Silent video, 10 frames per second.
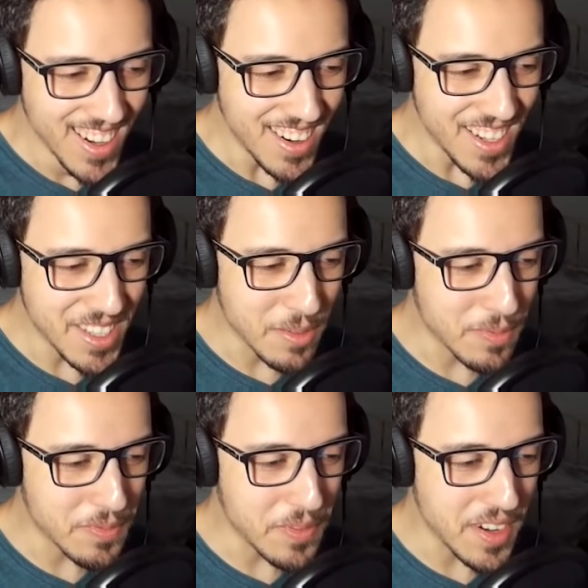What the
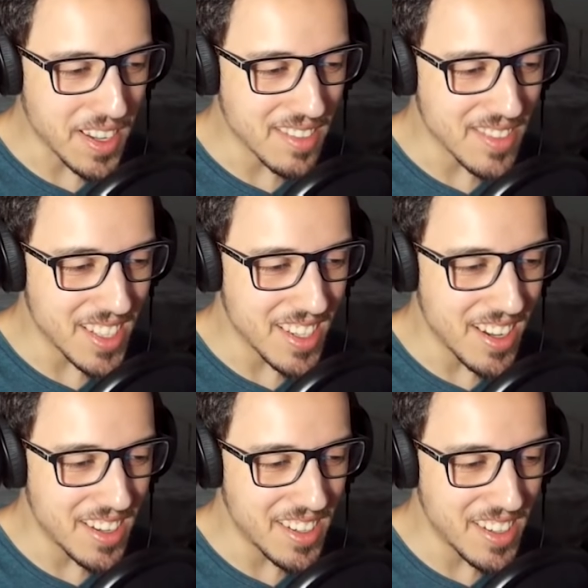fuck, man?
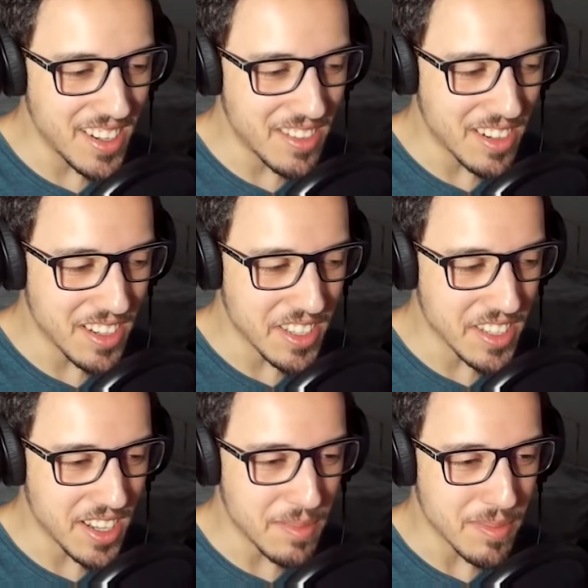No, no, no, we're gonna
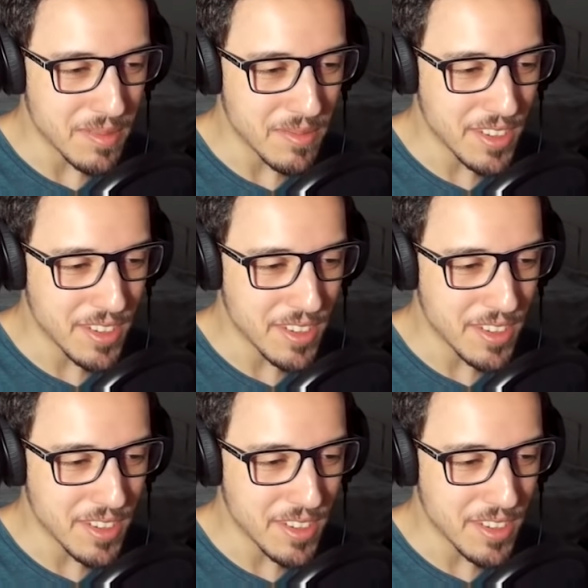stop him.